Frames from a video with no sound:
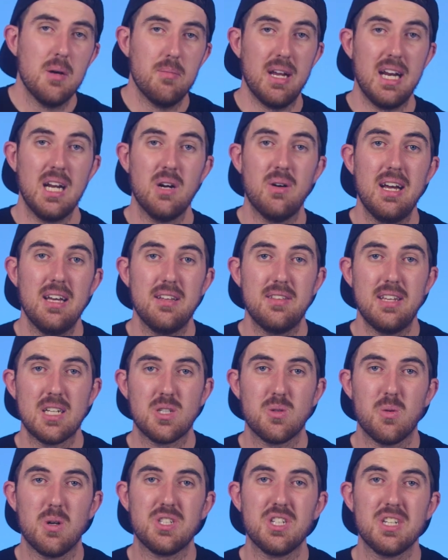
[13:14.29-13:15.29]
But anyway, thanks
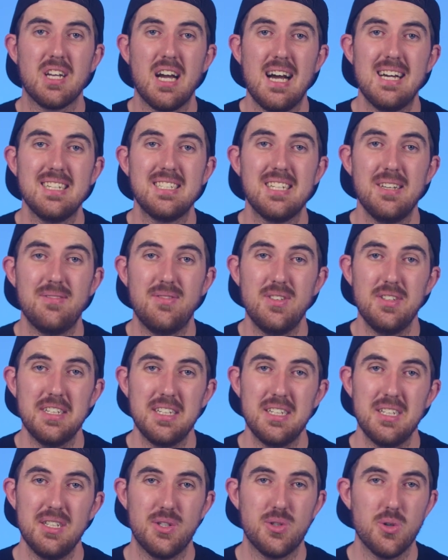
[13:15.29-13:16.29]
for watching, guys. If you
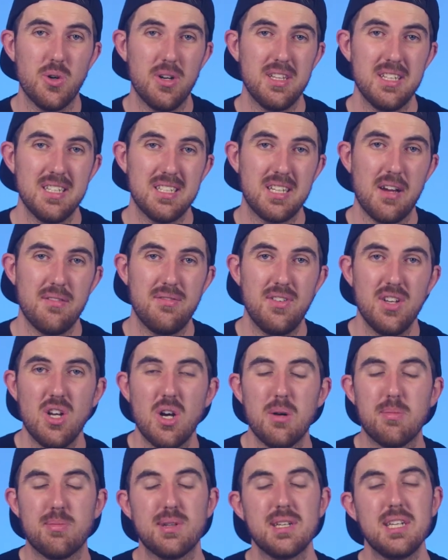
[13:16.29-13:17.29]
did enjoy this
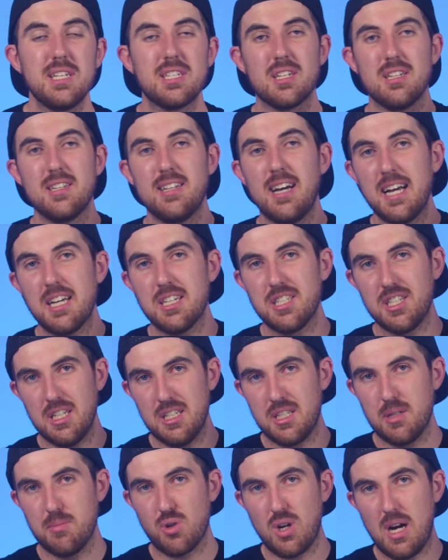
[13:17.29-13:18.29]
video, please like, share,
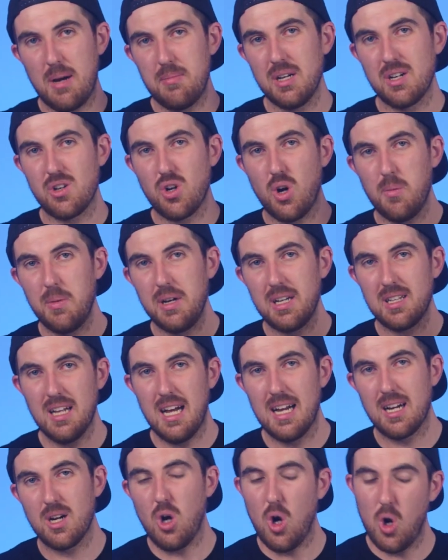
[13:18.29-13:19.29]
subscribe, and comment
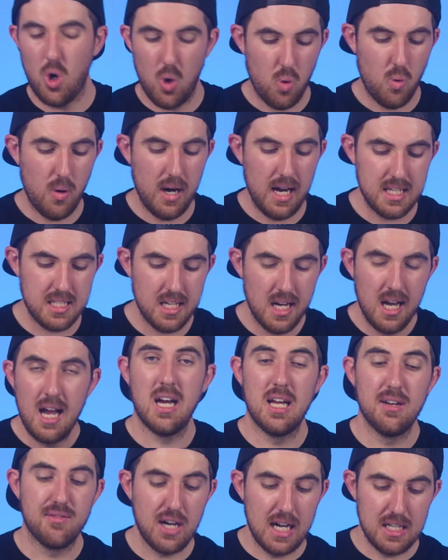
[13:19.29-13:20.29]
like always.
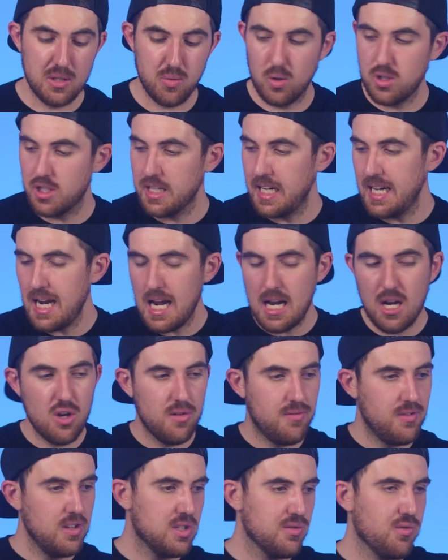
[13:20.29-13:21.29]
And if you guys want to get any
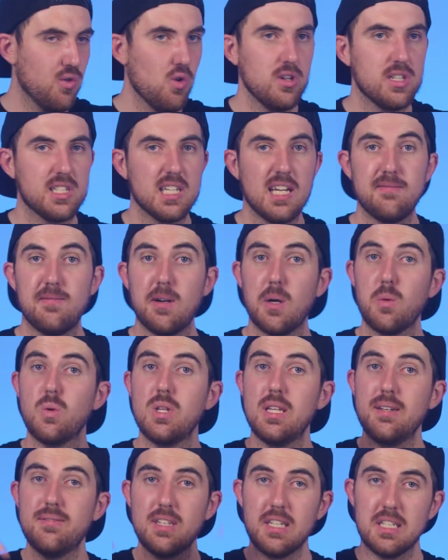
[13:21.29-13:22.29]
of this for yourself, I will
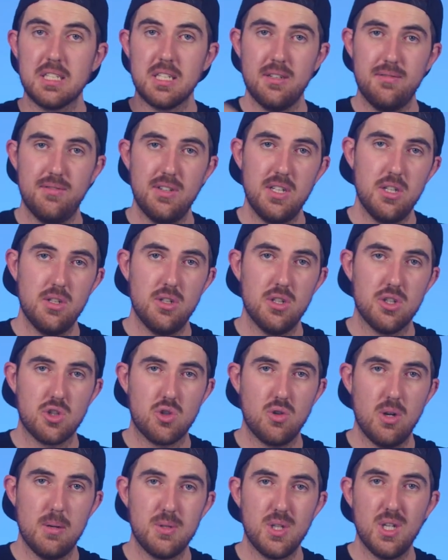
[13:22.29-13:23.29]
leave links in the video
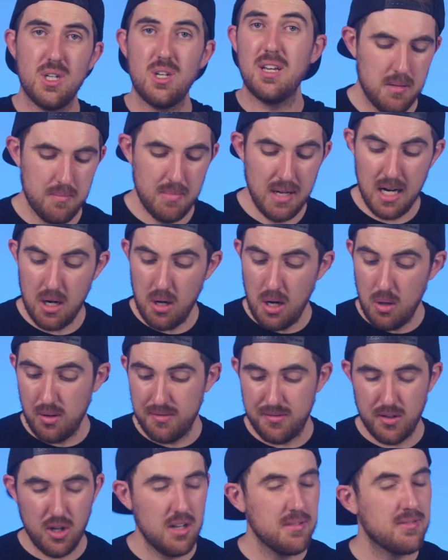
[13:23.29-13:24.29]
description. But anyway,
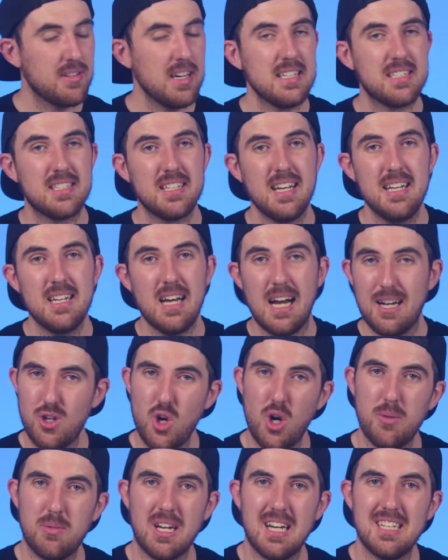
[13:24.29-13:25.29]
with all of that said, I do
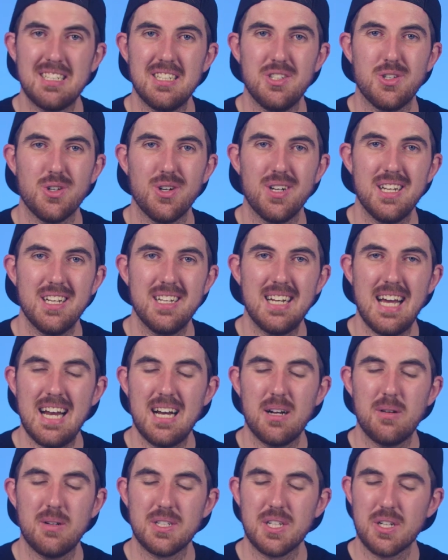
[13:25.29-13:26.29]
hope you guys enjoyed it,
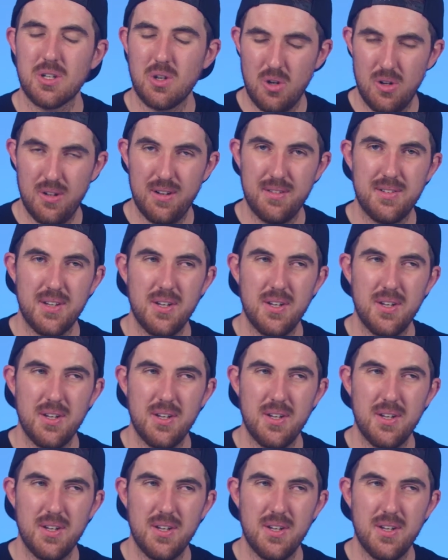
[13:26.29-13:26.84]
and I will see all of